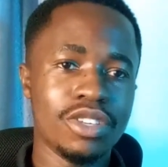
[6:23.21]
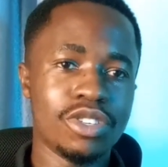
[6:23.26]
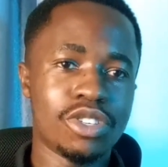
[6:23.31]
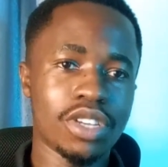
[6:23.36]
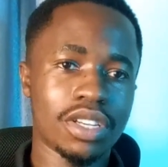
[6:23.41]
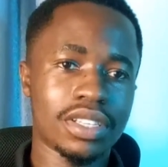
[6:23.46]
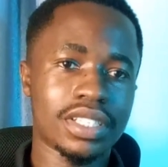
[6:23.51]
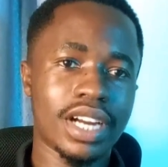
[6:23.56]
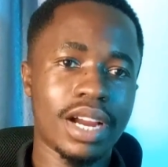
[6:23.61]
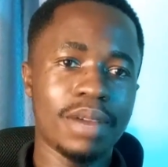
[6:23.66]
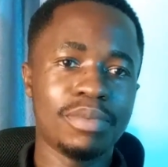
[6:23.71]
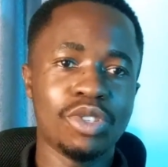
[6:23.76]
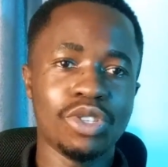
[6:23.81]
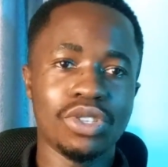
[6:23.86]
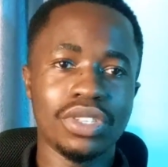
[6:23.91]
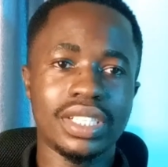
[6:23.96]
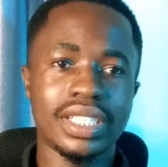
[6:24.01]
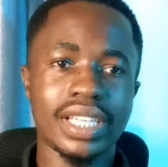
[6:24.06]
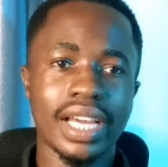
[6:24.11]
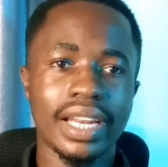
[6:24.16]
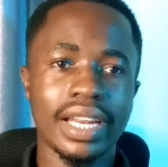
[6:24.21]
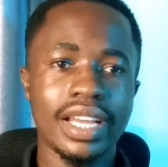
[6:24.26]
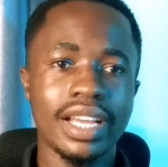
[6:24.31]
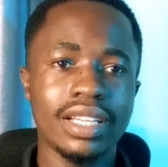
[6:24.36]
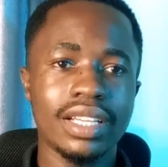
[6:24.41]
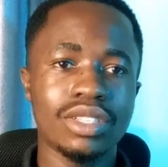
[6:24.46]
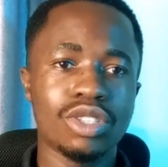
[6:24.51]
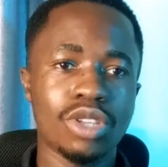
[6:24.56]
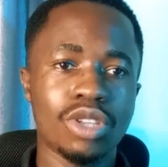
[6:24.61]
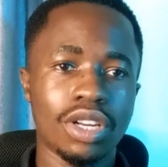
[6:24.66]
You subscribe to the
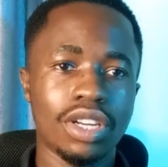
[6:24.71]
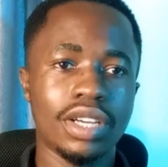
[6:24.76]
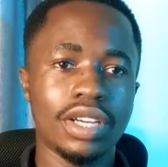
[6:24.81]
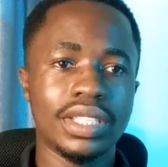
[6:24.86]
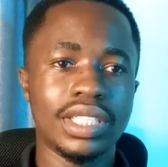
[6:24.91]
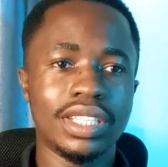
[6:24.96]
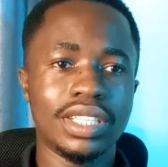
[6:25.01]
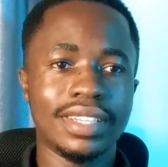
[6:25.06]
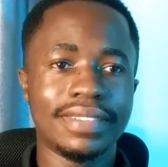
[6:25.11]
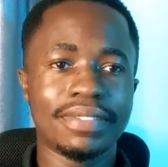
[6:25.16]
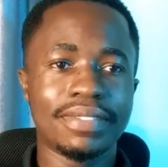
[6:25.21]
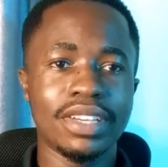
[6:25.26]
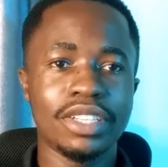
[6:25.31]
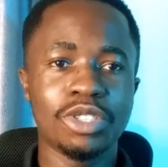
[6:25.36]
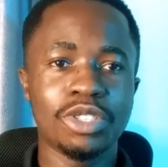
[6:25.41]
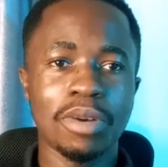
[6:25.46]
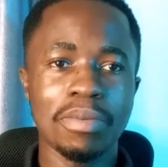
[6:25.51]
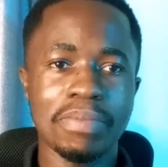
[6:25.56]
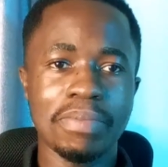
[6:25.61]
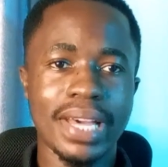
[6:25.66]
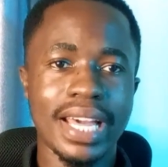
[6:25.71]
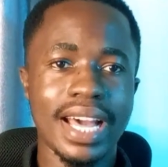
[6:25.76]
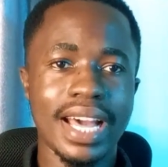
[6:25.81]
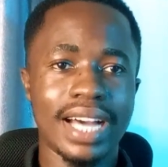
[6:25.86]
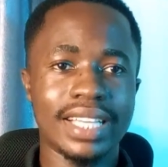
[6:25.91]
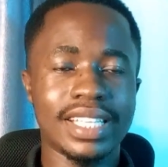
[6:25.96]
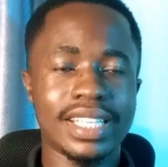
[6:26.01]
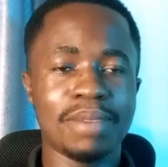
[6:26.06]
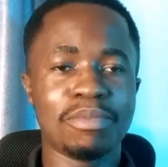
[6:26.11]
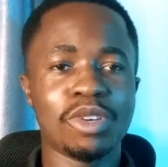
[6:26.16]
channel, turn on the notification
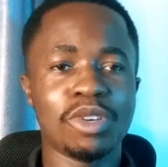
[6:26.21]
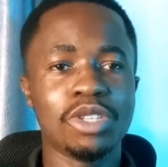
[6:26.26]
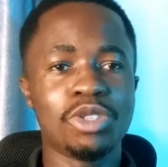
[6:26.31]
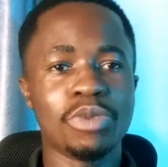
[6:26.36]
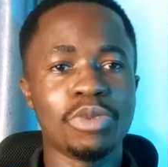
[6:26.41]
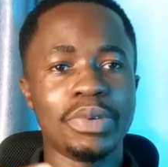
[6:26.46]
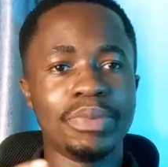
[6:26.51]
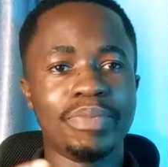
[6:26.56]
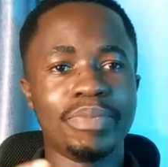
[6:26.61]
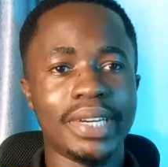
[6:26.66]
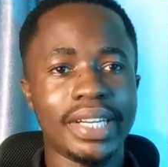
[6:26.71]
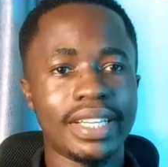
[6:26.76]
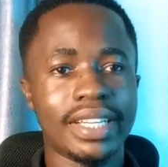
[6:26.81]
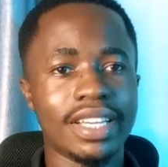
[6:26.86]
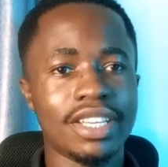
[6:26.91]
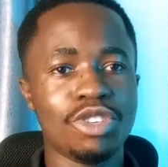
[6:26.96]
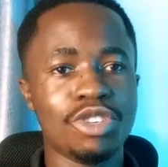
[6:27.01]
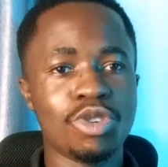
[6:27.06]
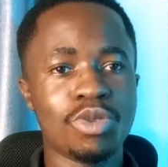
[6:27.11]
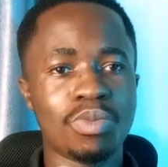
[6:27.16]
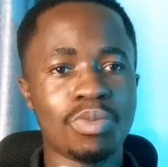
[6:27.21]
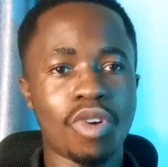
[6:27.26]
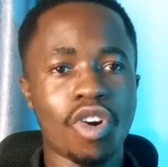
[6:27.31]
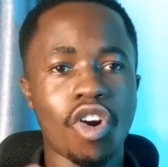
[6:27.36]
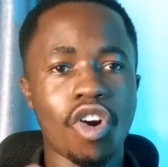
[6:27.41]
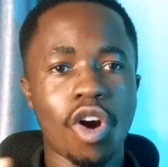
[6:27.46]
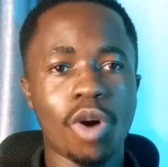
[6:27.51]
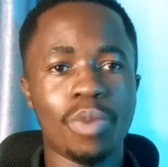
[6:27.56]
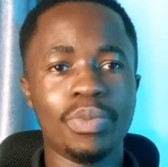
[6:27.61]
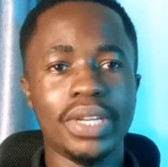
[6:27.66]
bell, as I'm going to be bringing you
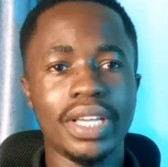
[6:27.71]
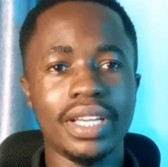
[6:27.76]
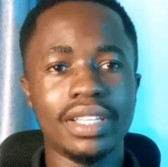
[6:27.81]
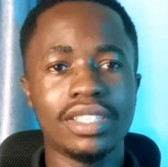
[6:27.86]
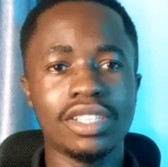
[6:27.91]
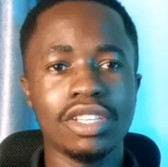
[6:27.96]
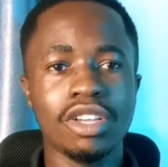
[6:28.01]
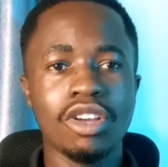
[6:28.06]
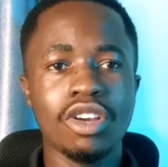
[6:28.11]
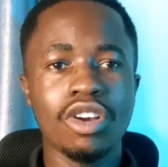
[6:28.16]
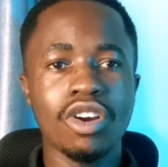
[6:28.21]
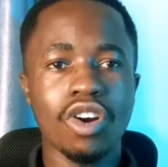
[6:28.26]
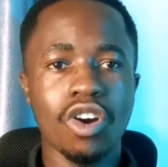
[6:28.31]
more updates